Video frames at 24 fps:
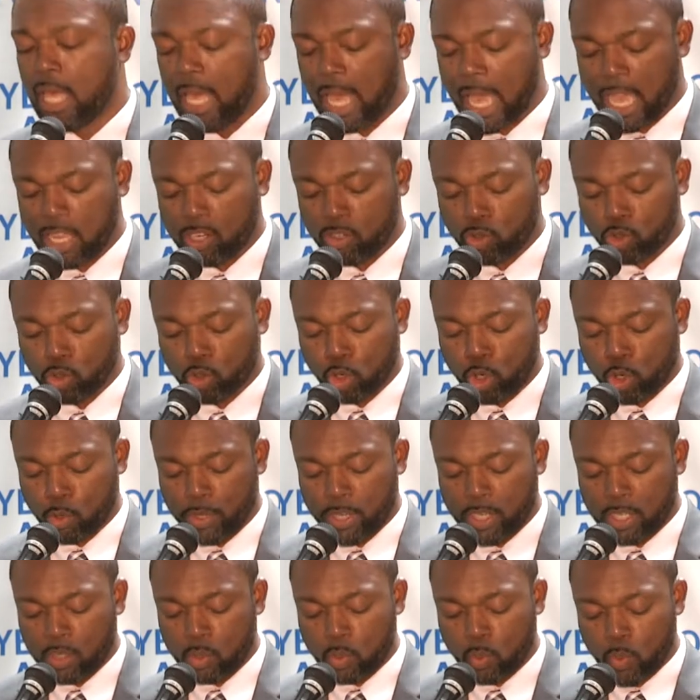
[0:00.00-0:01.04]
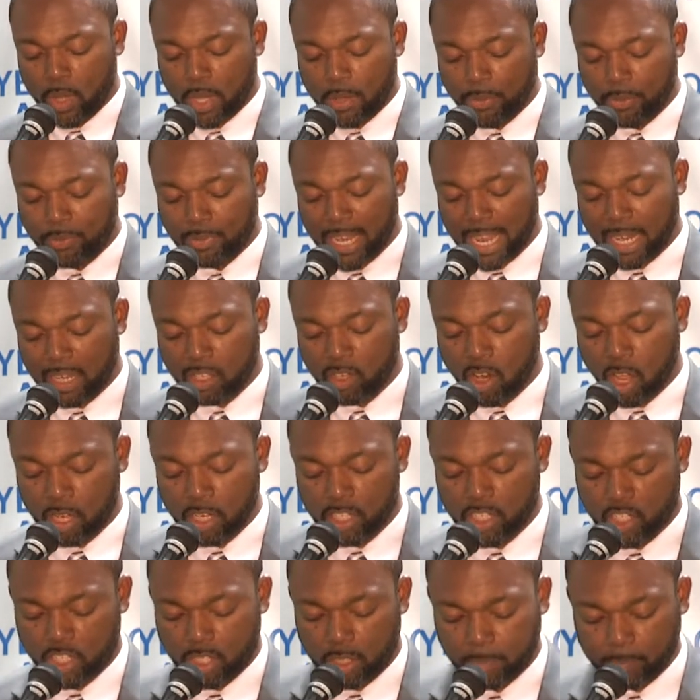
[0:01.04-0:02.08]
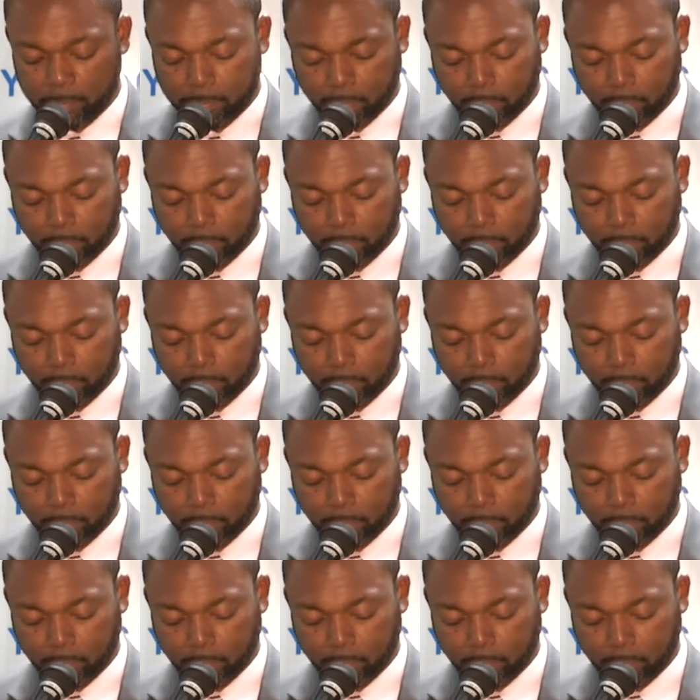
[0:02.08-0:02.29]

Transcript: and growing with technology,